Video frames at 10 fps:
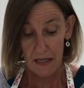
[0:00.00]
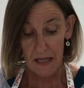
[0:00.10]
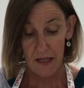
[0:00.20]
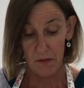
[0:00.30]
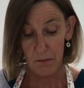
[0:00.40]

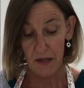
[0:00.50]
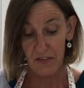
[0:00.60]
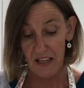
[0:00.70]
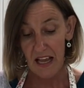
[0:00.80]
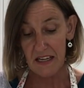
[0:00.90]
but if
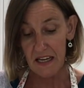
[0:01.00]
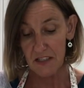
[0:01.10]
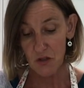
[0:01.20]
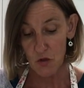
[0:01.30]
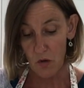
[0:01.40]
you get a nice
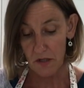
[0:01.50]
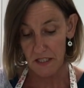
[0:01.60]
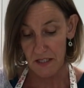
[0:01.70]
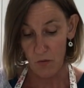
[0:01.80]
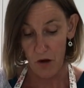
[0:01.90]
good
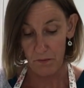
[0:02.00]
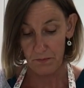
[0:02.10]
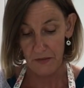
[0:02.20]
quality one,